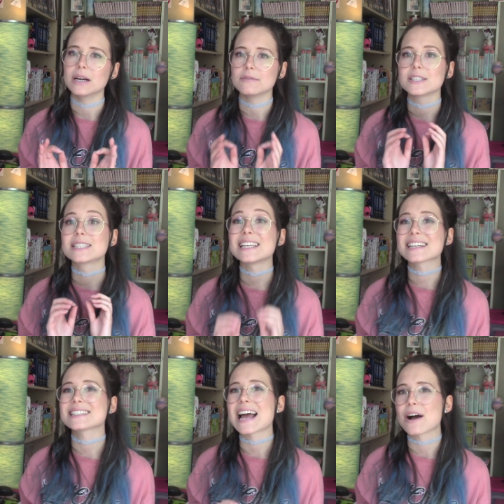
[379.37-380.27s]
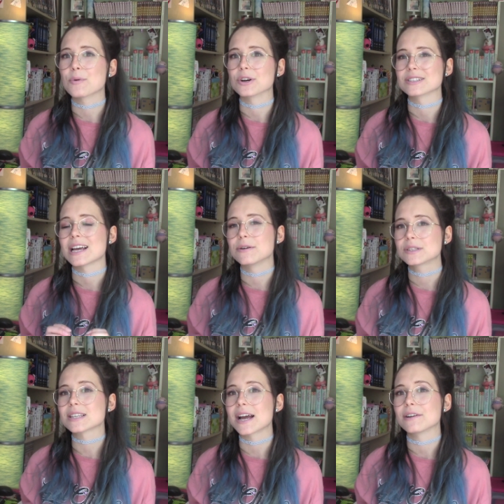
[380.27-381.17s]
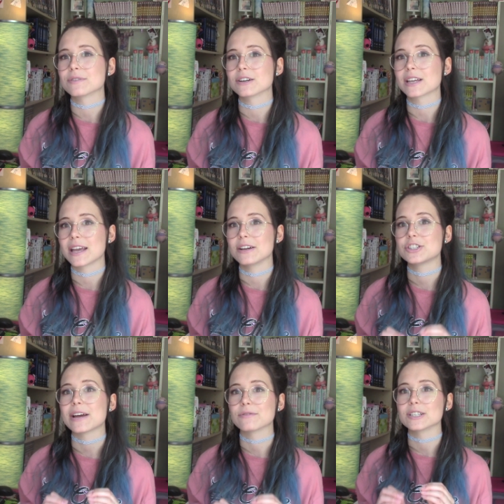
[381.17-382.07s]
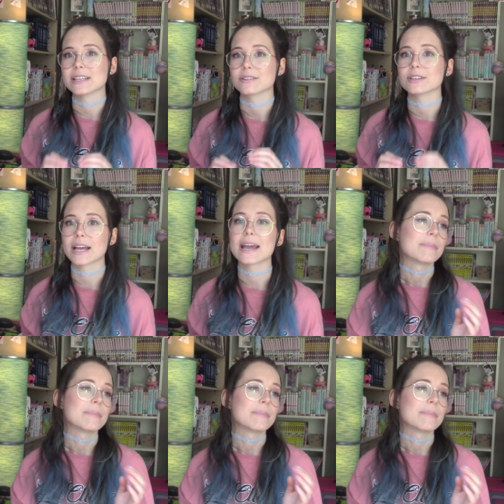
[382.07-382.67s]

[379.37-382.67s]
of 6 hours outside of their cage every single day.